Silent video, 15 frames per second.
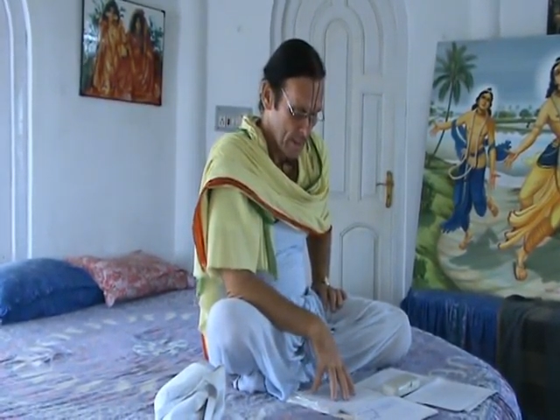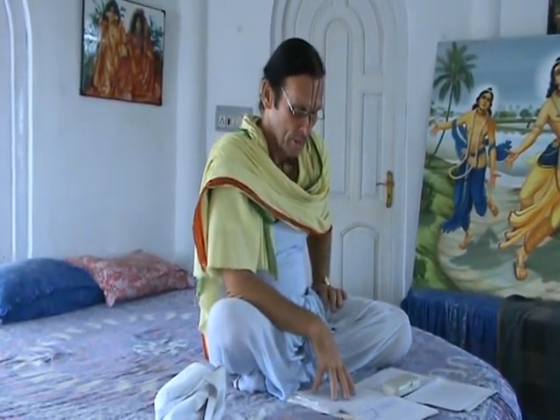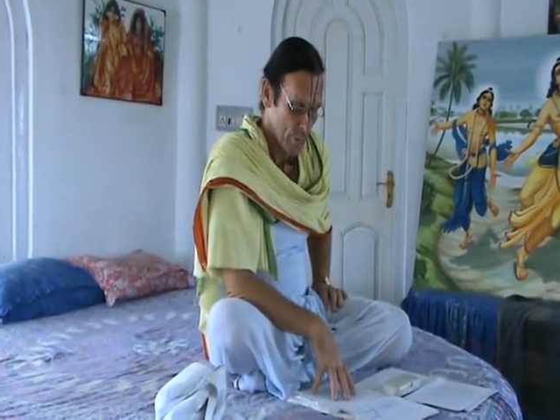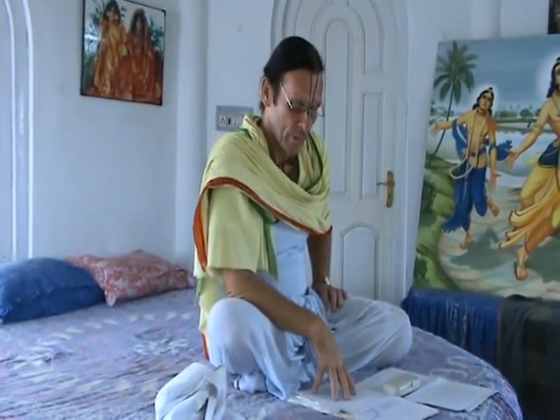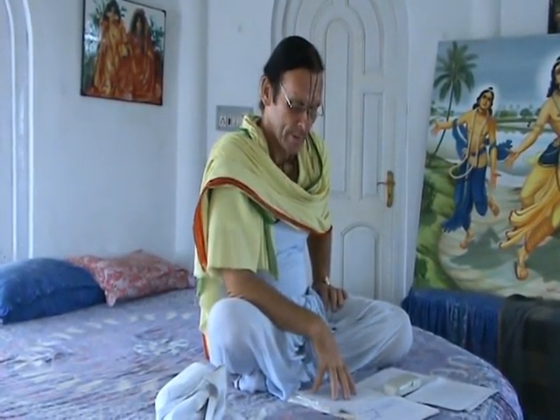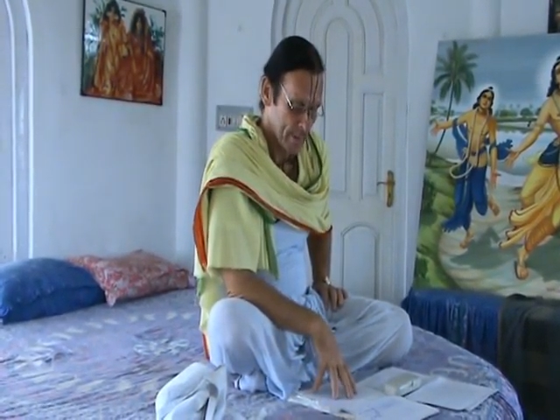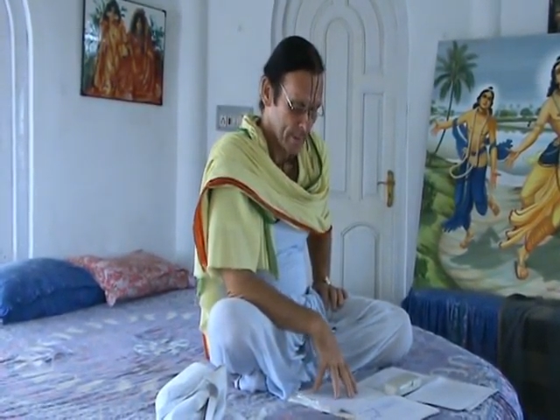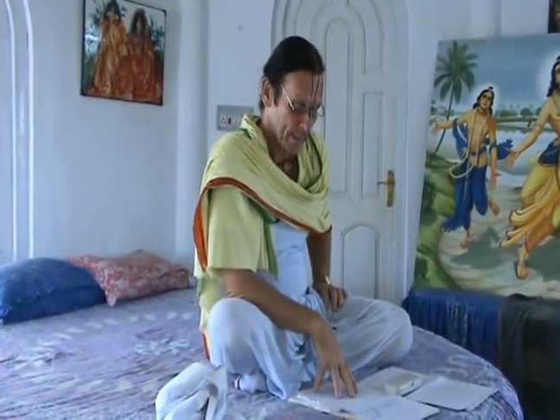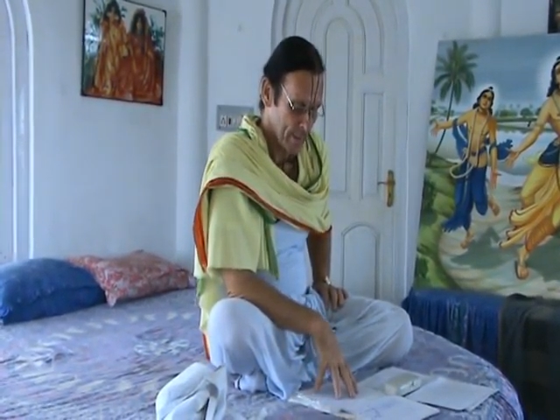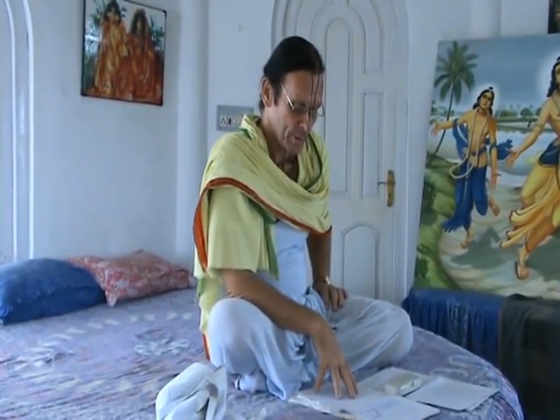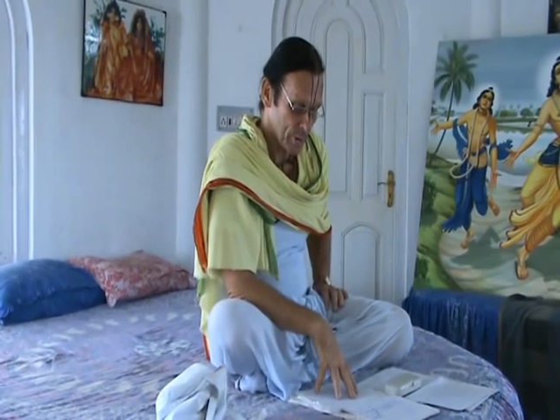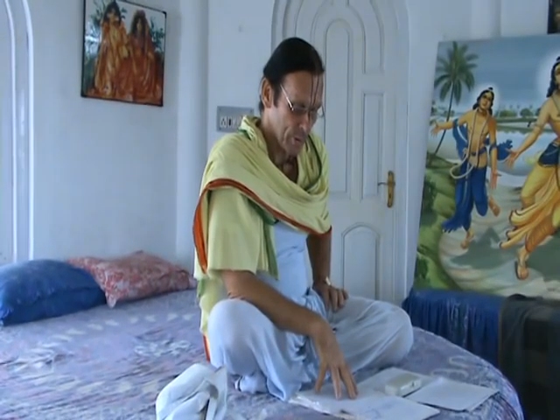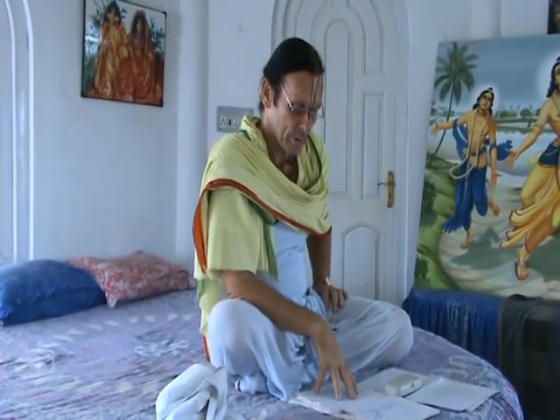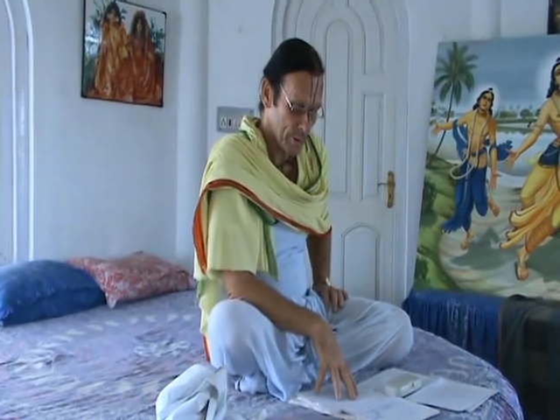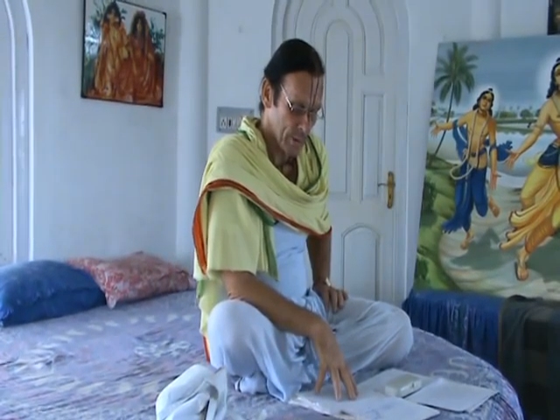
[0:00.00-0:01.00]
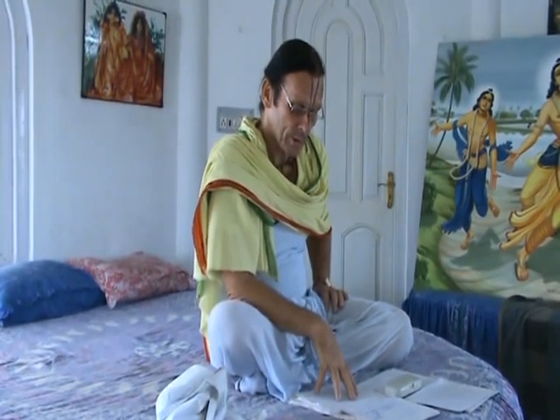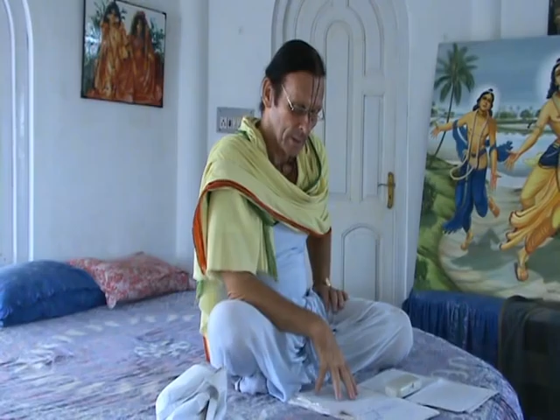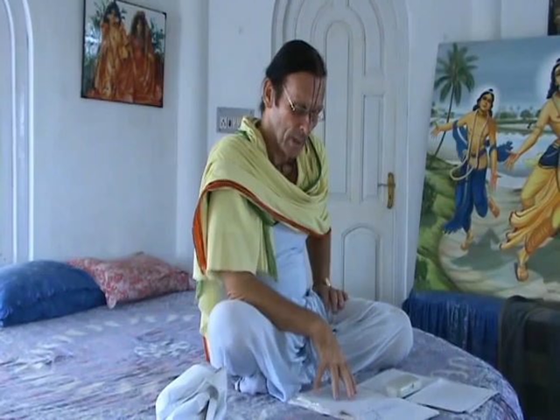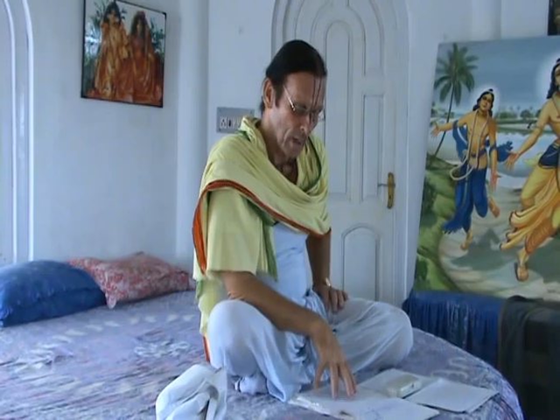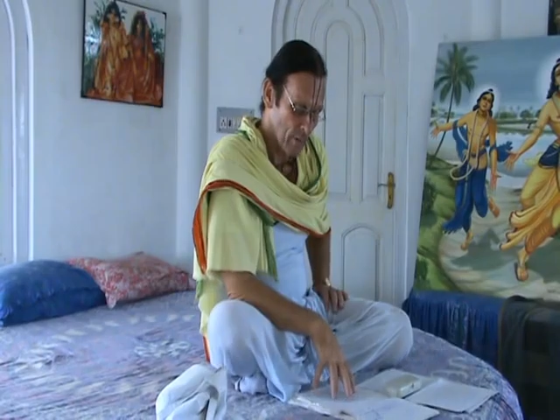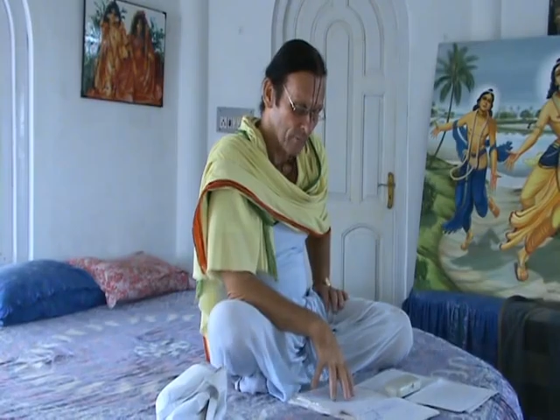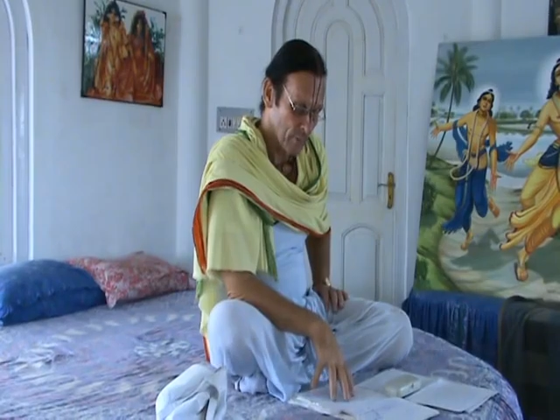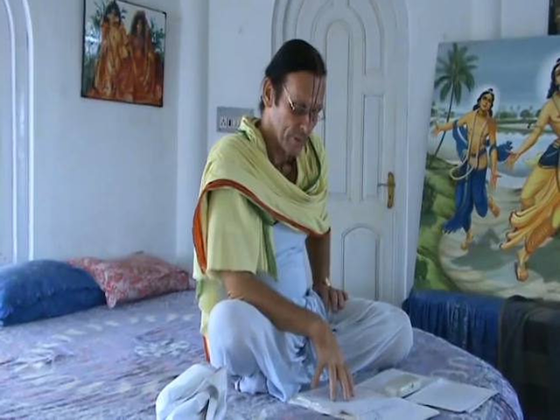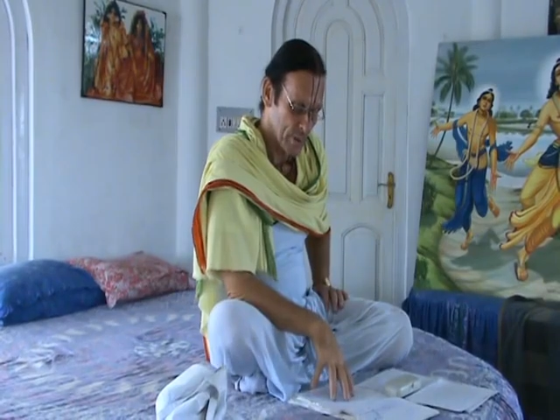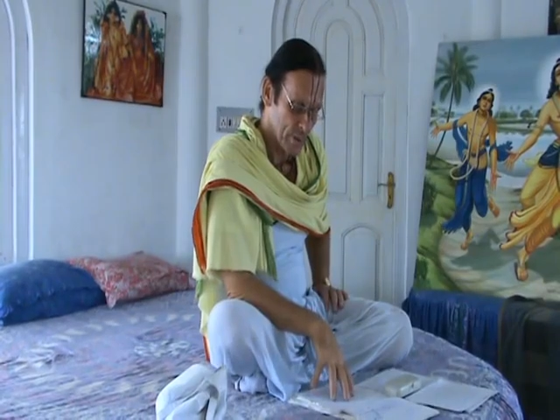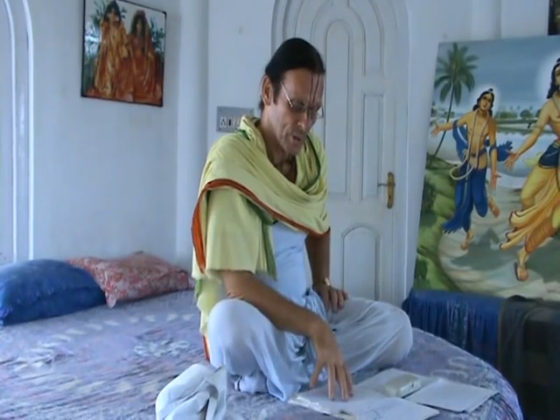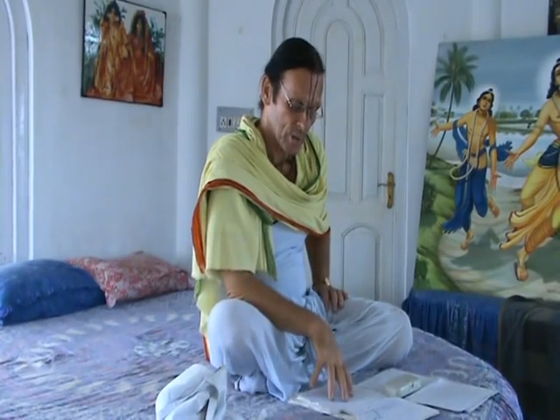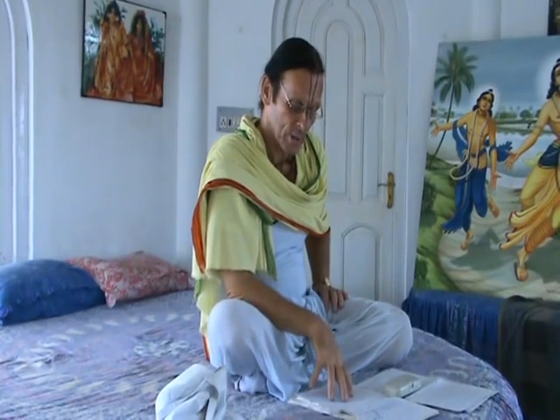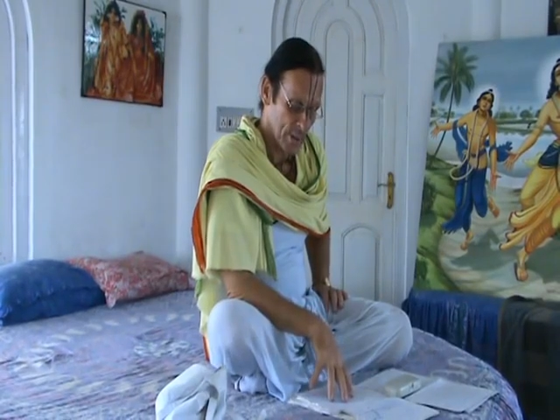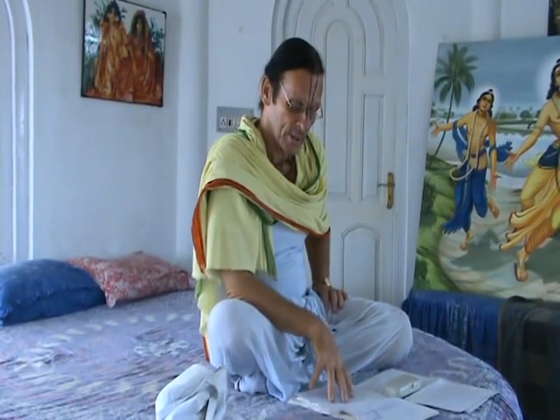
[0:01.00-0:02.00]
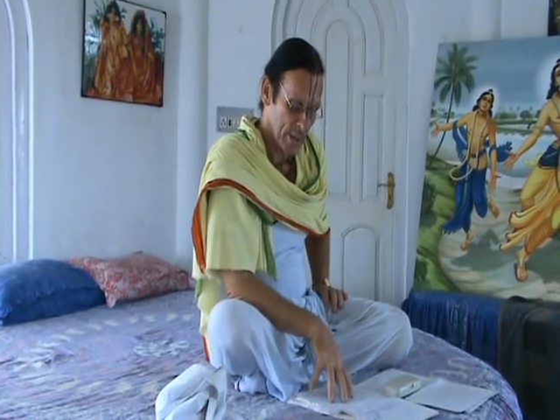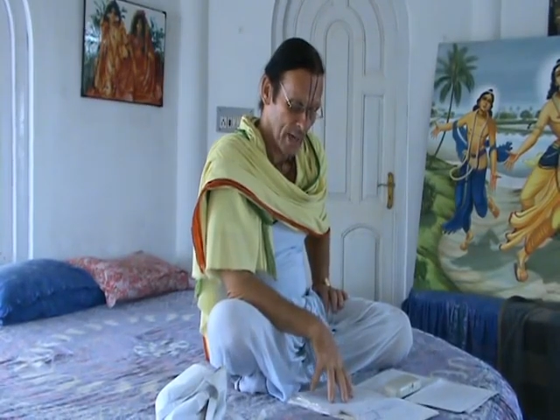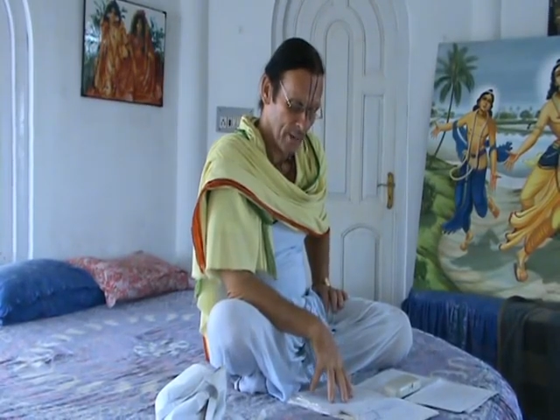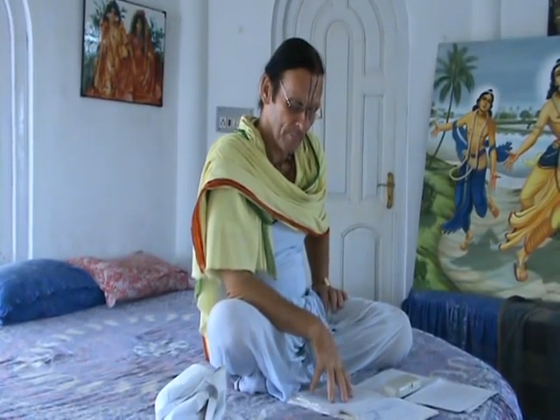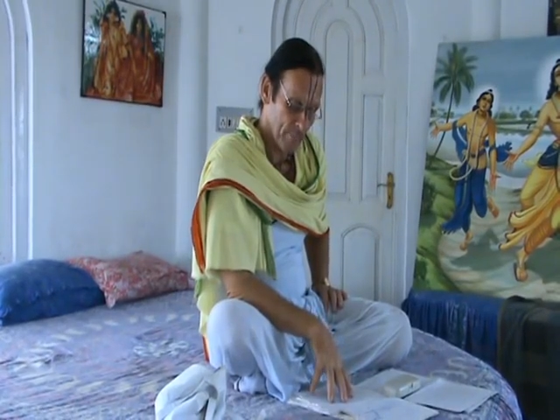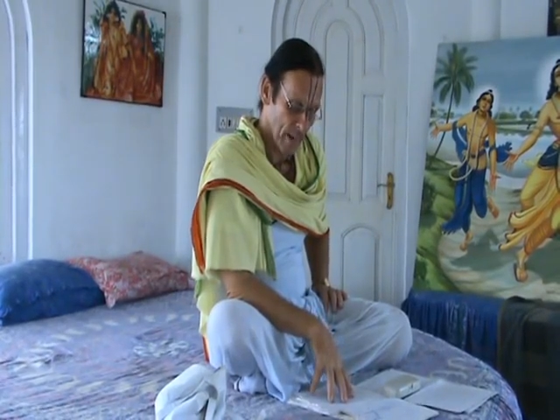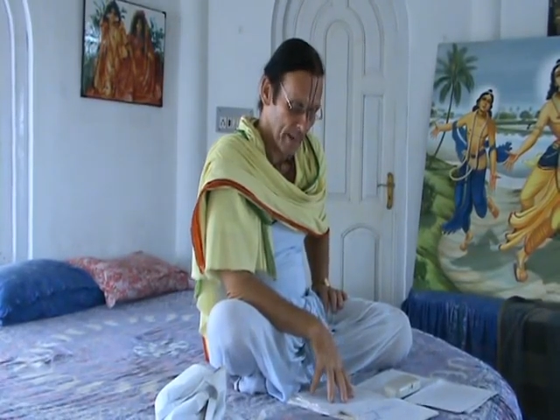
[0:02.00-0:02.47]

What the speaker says: Translation: the love which is condemned